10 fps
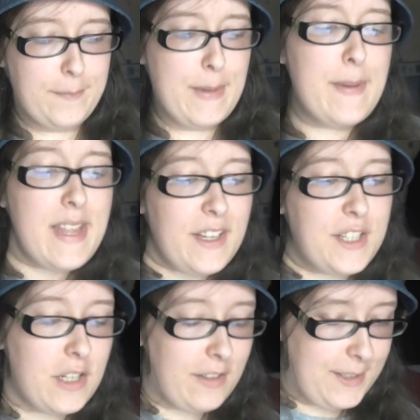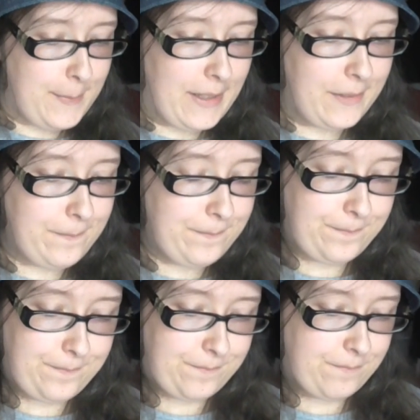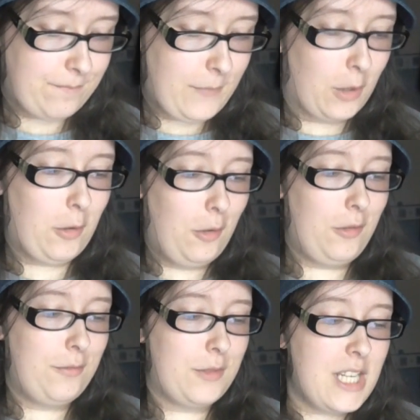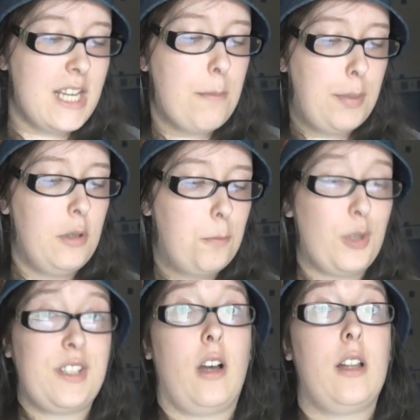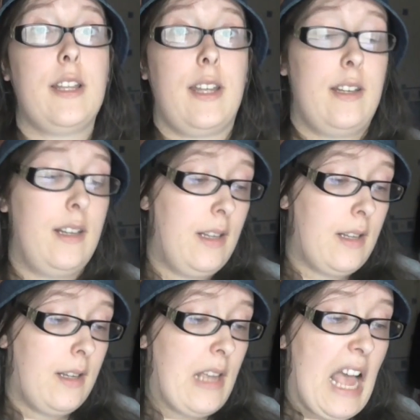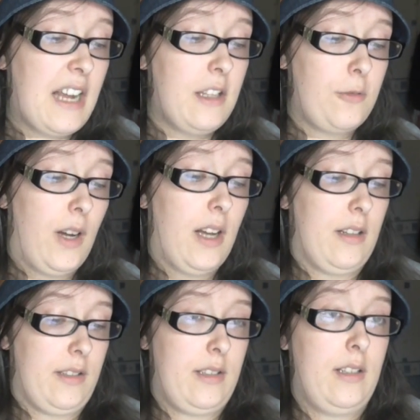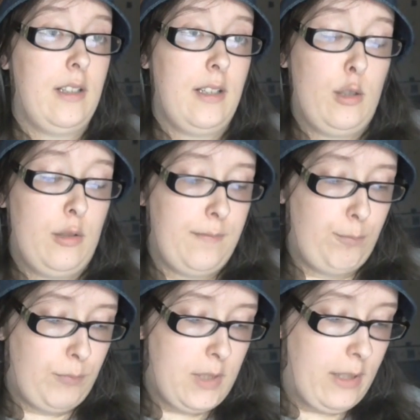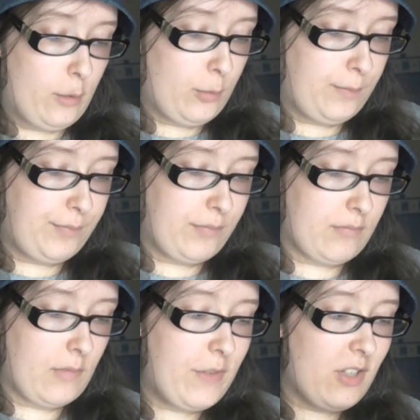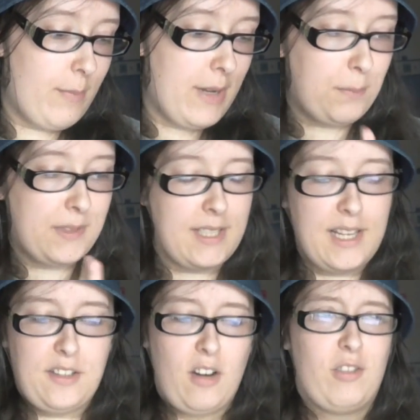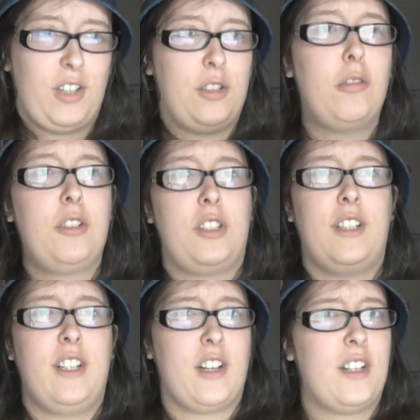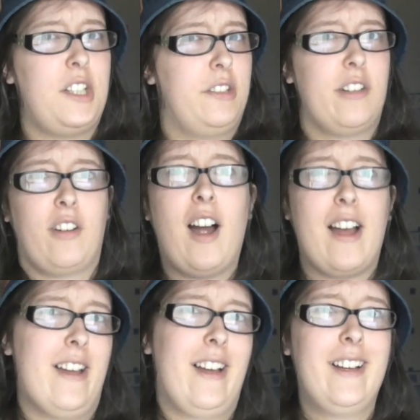It's just me being curious about the whole Teaboo Britaholic and Anglophiles. So if you're going to be obsessed over a culture, you got to do it right.